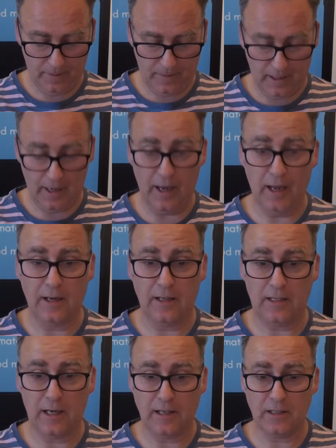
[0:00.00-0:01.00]
And it's
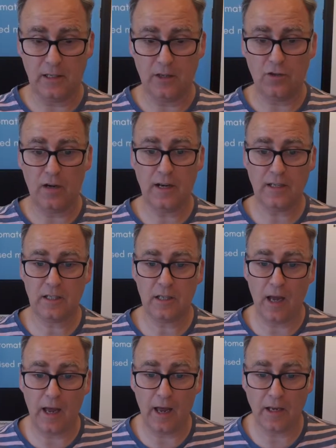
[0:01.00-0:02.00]
selecting address,
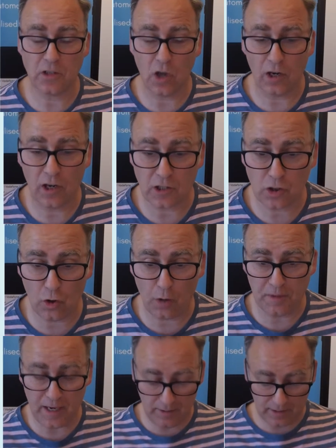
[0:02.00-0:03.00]
and it's got a nice drop
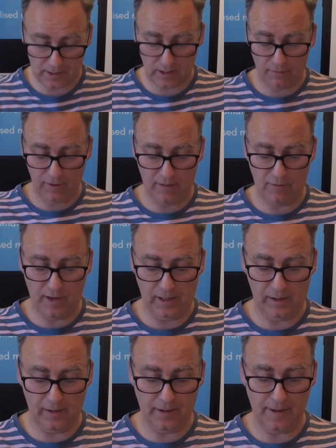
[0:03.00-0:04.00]
down. That's lovely. I really
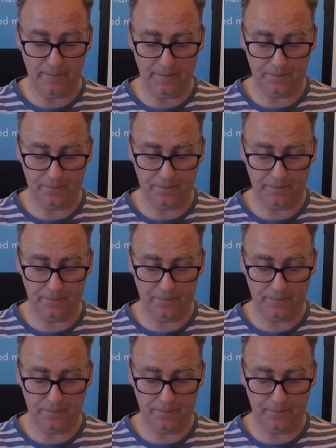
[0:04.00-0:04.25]
like that.